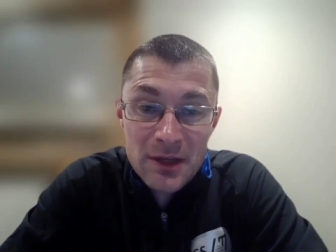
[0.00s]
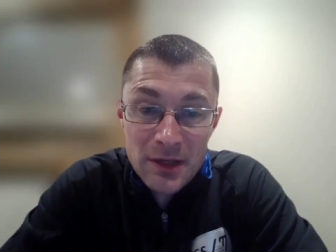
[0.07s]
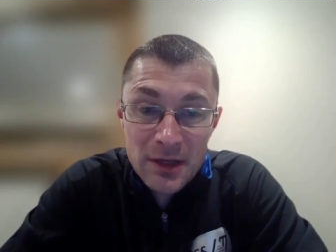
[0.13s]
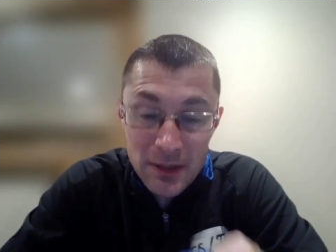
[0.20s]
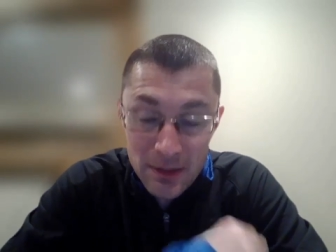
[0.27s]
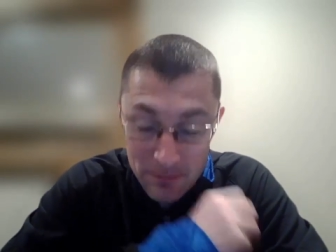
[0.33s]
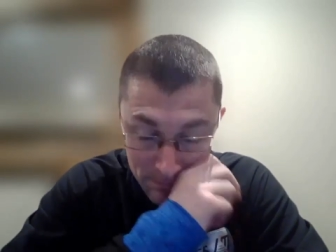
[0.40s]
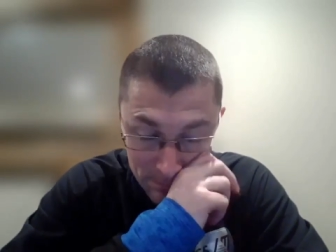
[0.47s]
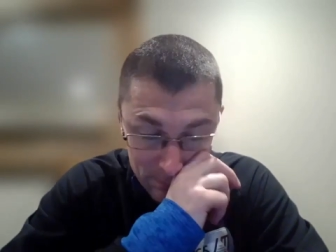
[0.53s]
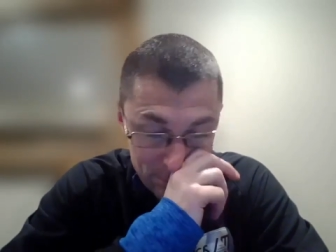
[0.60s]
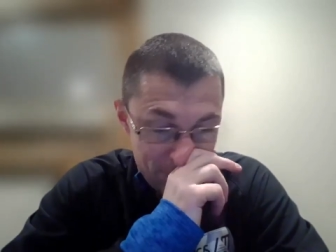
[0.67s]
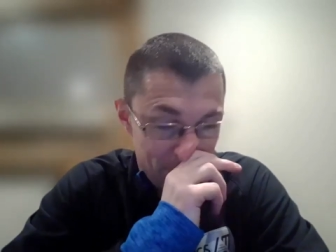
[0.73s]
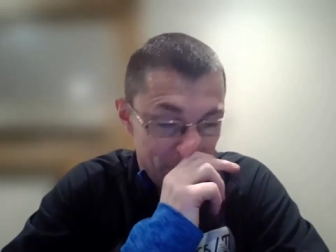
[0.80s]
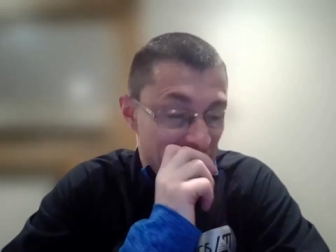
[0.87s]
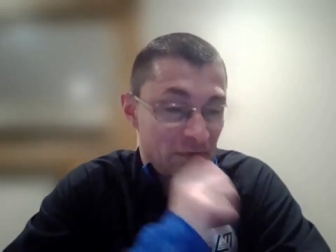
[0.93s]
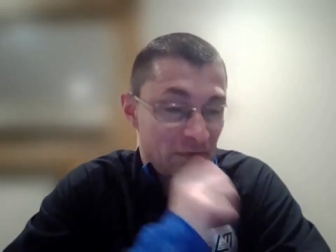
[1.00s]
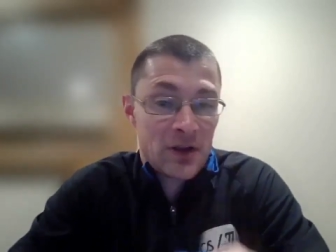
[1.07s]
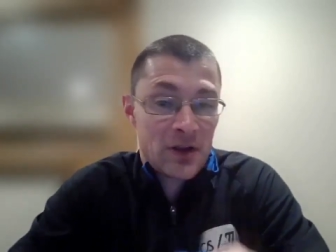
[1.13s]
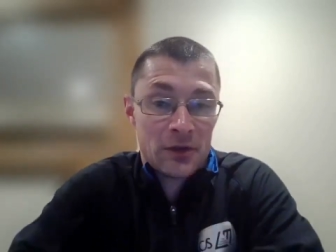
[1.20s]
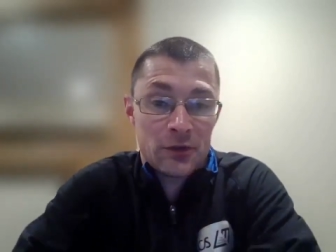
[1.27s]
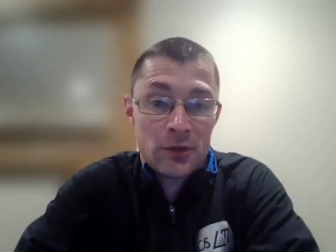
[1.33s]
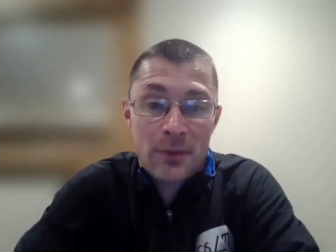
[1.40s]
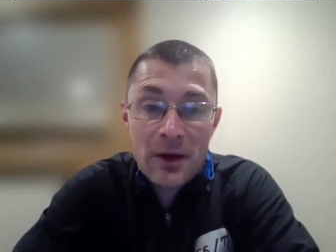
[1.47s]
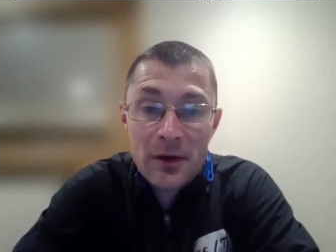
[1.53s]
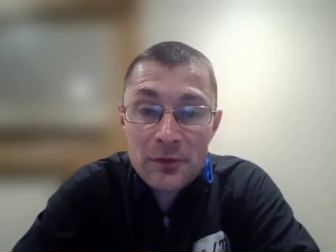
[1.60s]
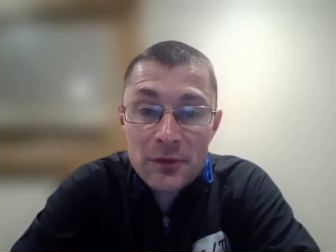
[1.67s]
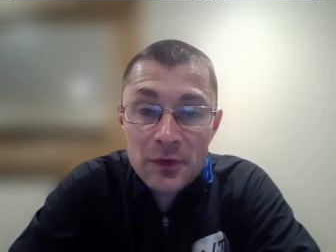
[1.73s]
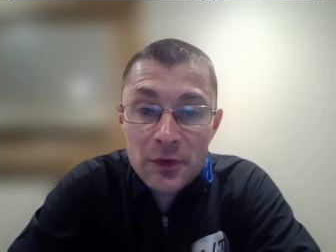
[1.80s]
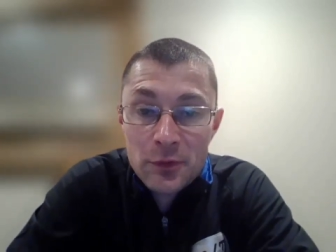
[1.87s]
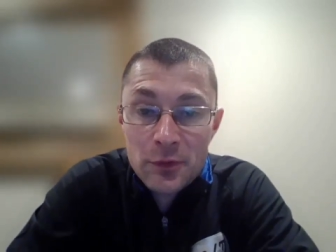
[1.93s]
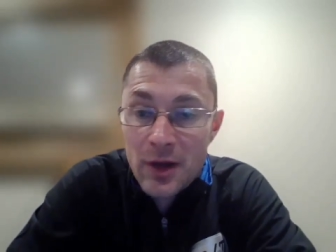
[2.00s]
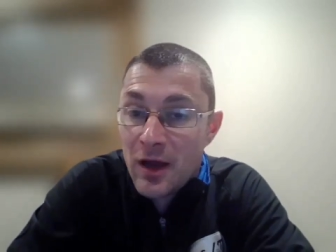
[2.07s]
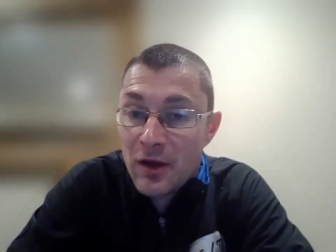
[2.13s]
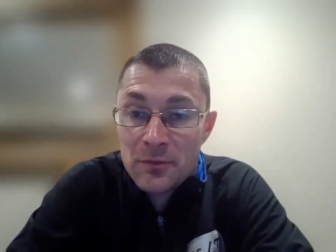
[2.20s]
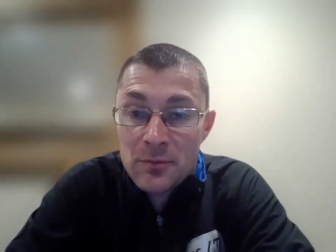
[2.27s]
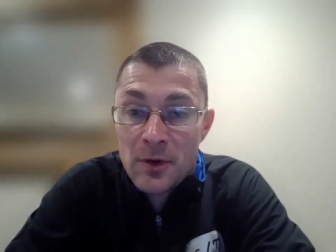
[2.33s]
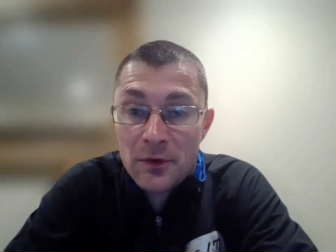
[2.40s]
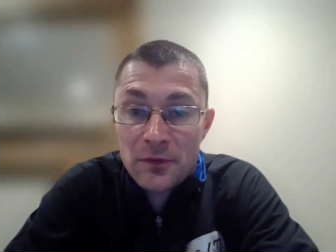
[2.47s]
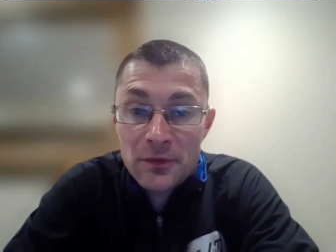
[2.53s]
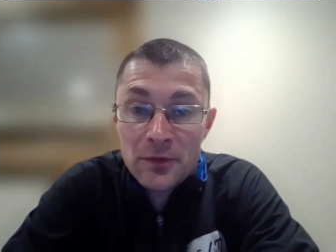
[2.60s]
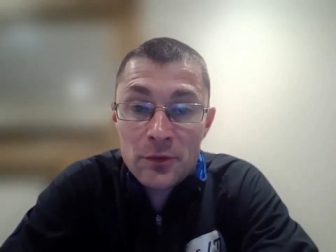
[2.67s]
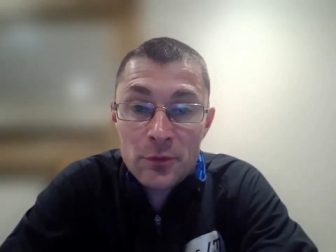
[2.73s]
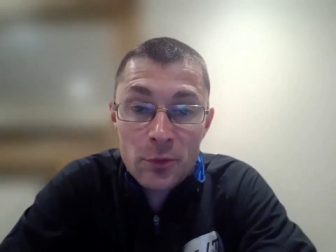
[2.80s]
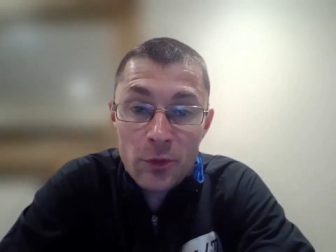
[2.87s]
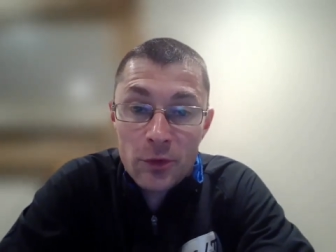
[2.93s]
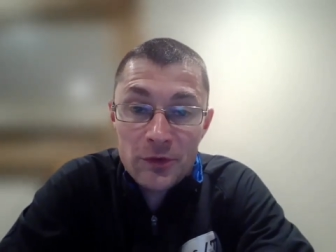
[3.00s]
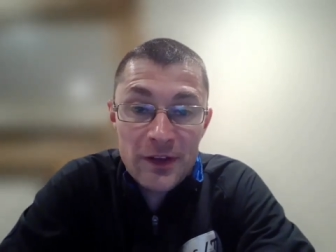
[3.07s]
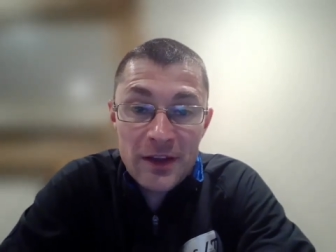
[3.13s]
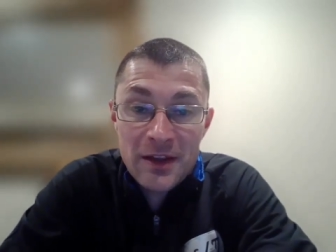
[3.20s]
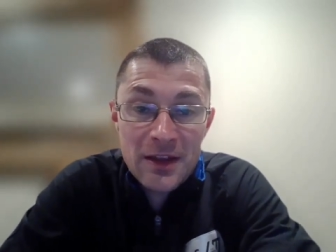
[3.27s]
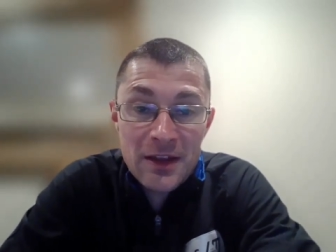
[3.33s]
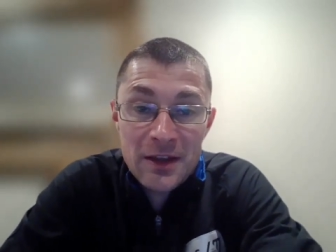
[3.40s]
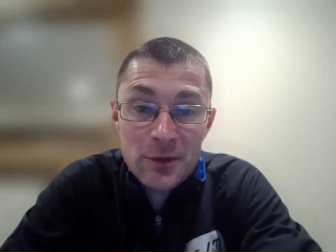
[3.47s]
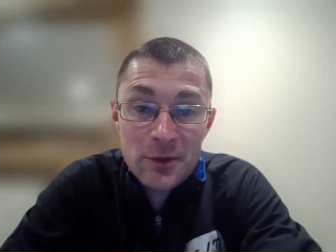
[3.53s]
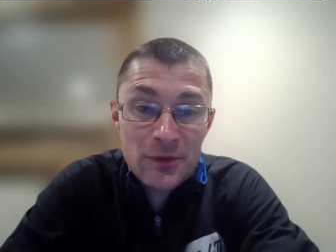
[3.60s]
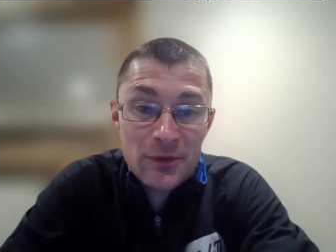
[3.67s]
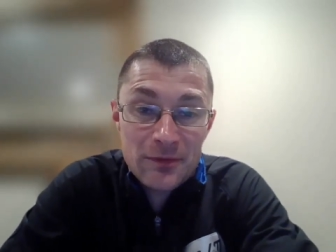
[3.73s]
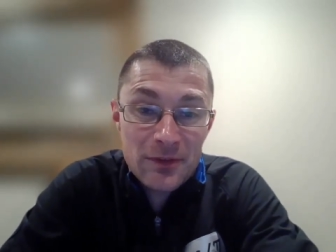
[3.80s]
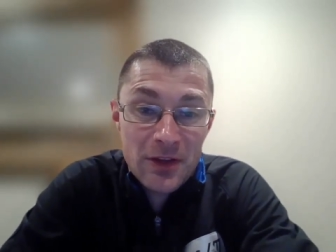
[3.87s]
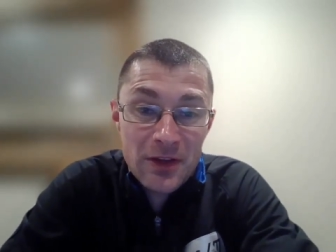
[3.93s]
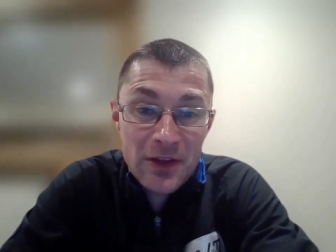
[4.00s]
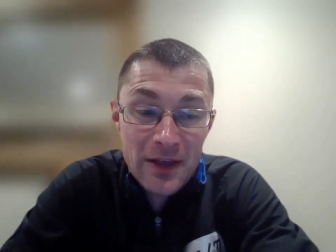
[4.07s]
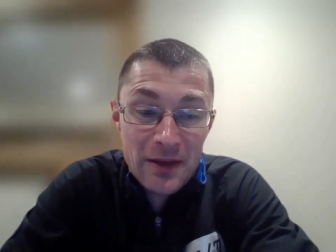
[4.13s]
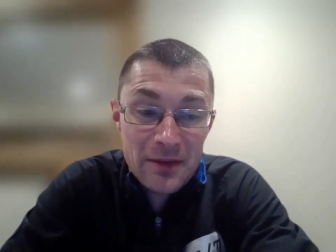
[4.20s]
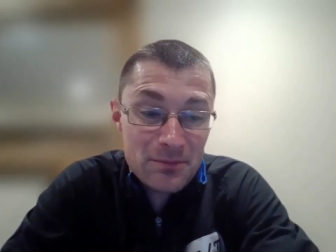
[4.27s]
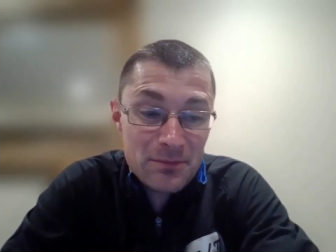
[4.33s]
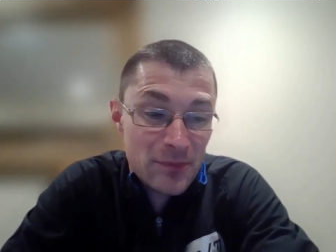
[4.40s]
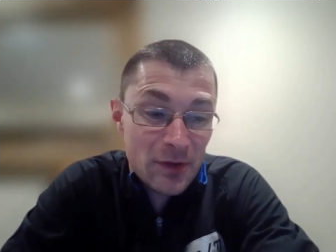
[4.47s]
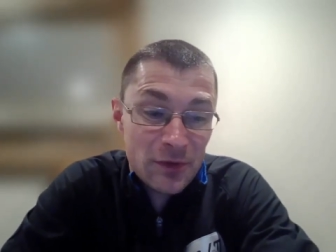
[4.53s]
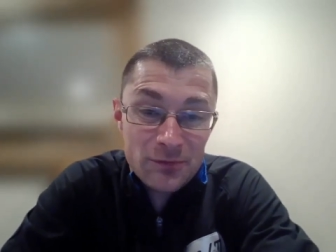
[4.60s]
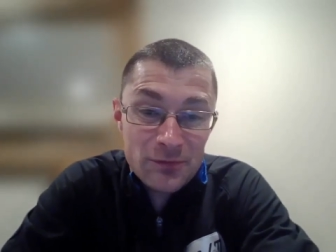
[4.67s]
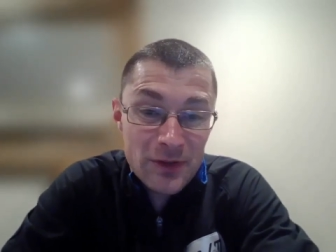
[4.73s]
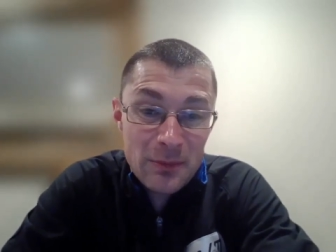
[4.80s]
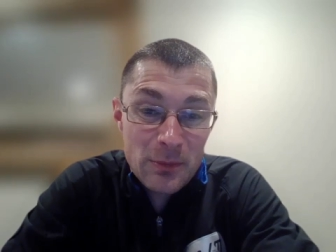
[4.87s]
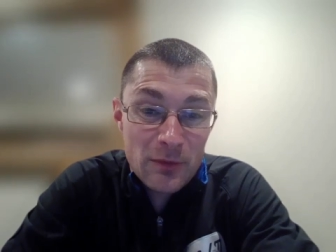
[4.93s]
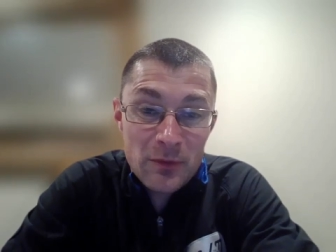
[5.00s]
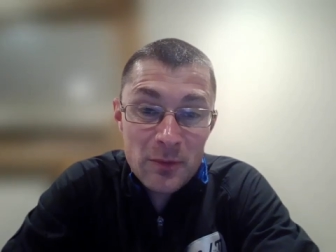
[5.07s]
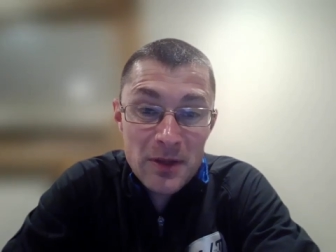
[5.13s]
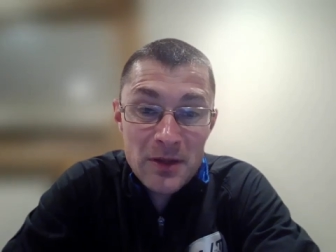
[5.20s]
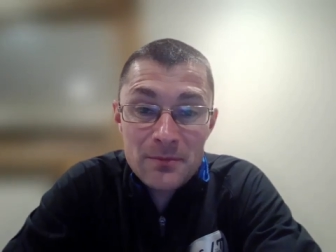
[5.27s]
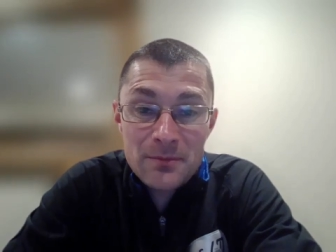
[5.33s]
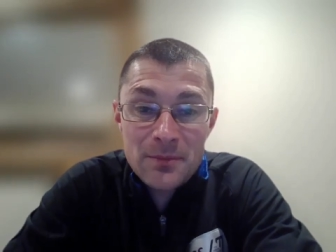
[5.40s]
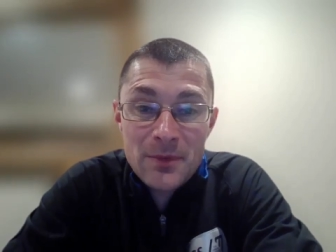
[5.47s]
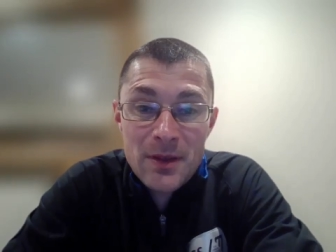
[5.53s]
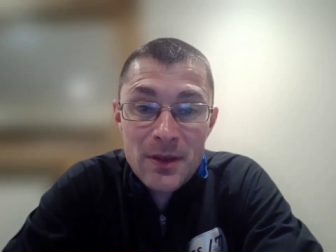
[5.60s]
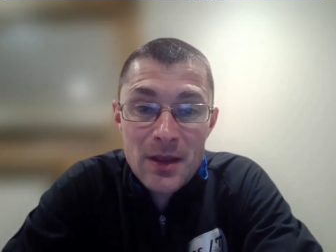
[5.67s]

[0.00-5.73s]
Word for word: Um, if I can't do a marathon, I'll do a half marathon or a 10K or something like that. Doesn't really bother me.